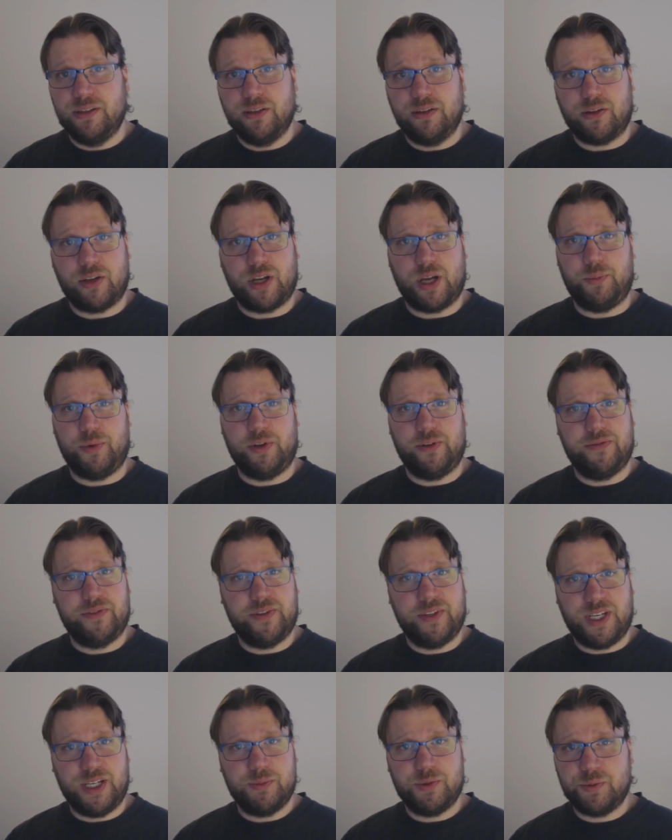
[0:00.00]
a couple of
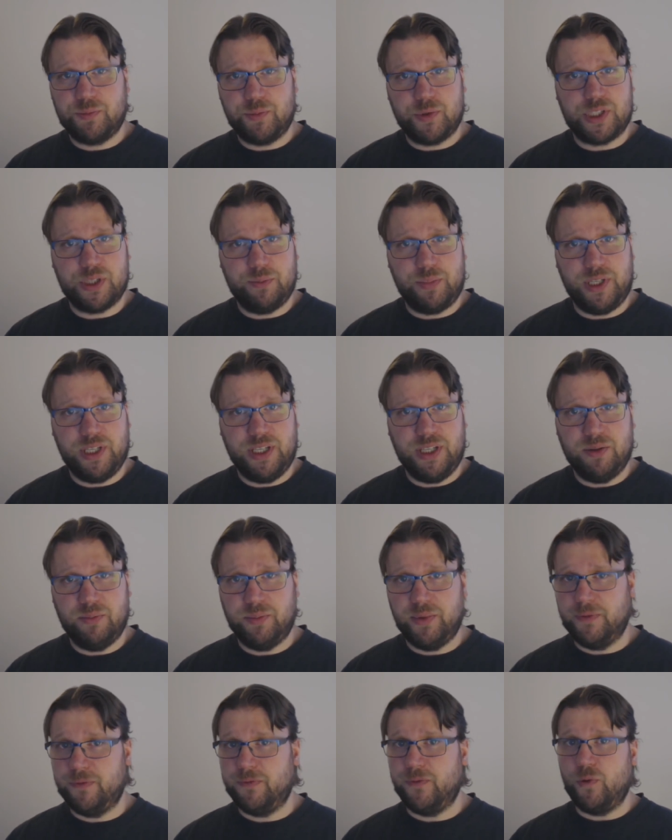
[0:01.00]
times possibly
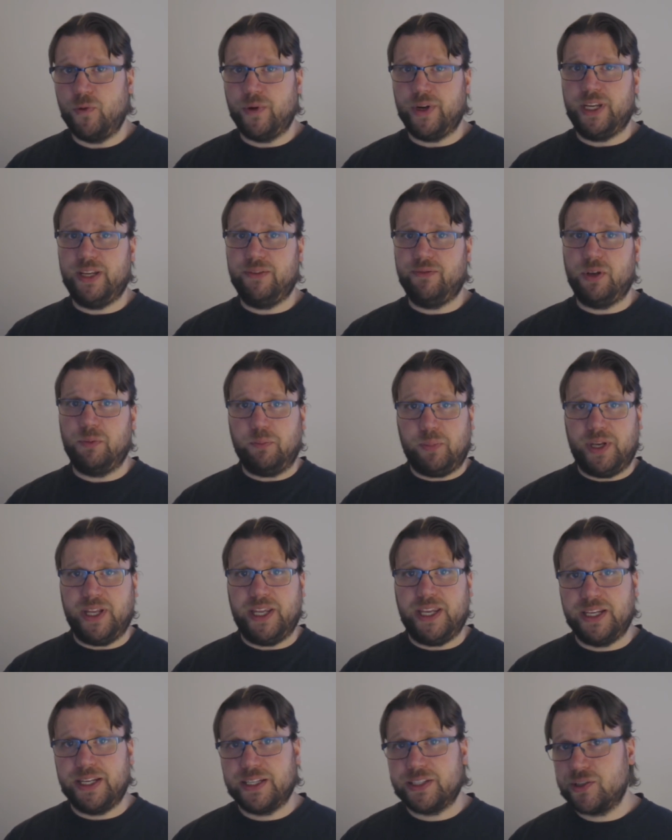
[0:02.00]
before even
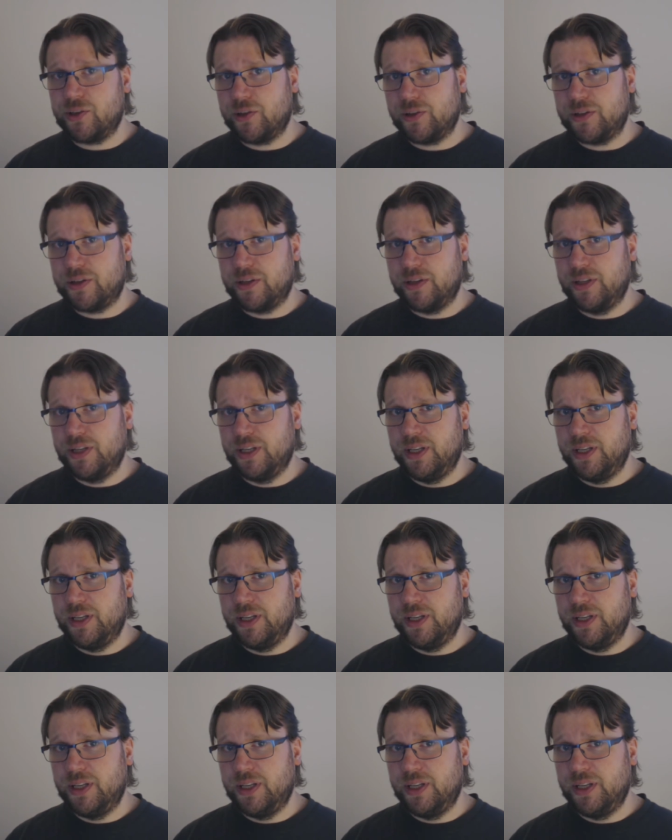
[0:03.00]
playing N'Zoth,